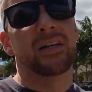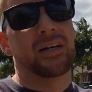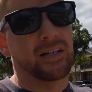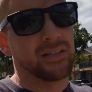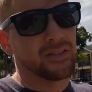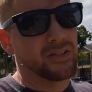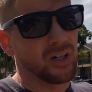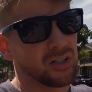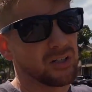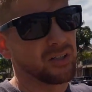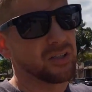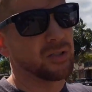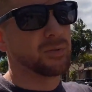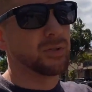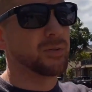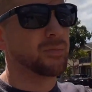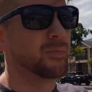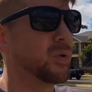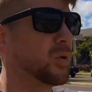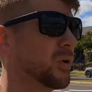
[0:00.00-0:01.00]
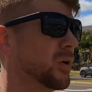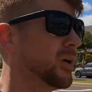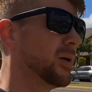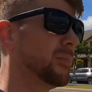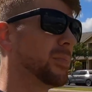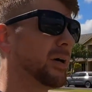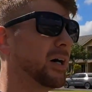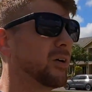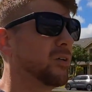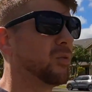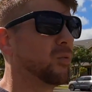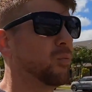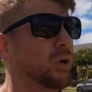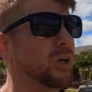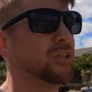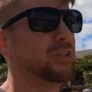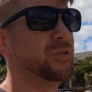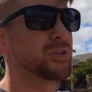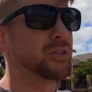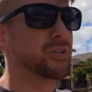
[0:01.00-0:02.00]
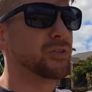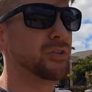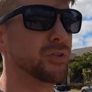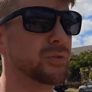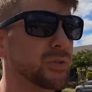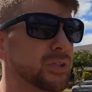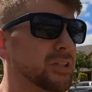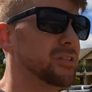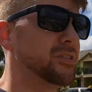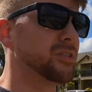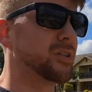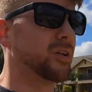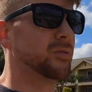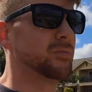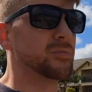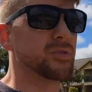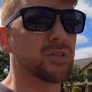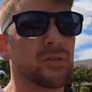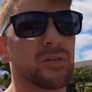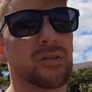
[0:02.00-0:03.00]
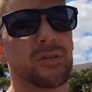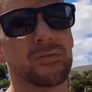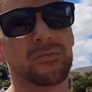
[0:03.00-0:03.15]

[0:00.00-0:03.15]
and talk a little bit more about what you can do with these homes.